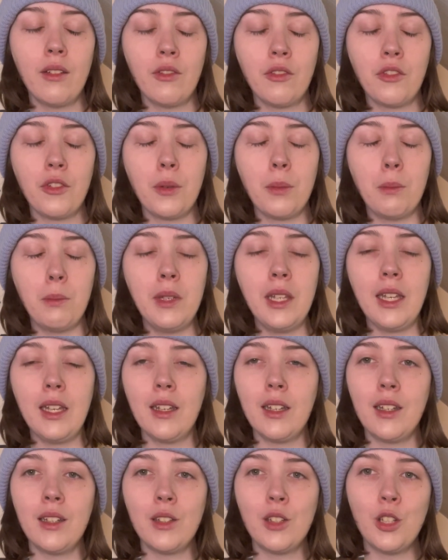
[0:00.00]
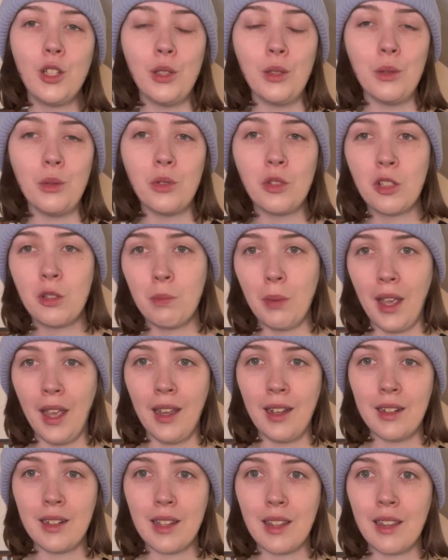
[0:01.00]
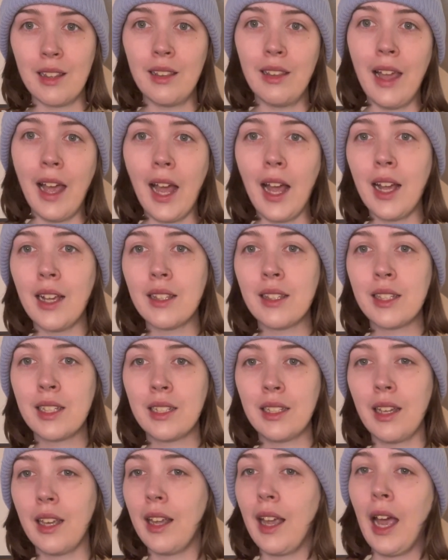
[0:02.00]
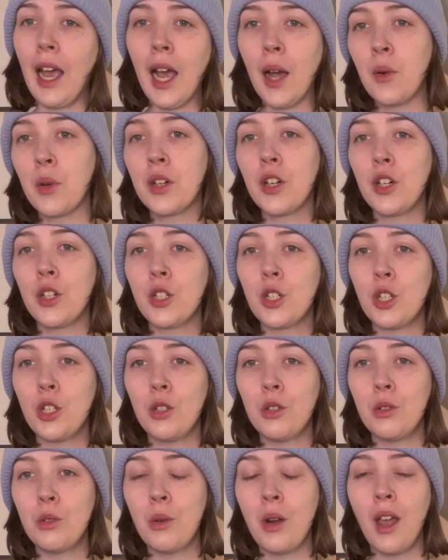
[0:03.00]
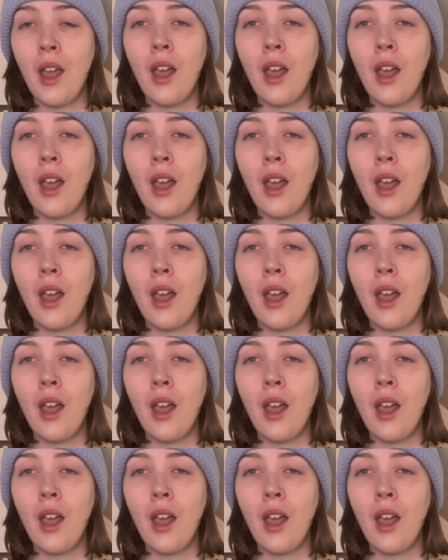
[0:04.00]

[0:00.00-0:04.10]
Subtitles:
for me to spend the last like hour or two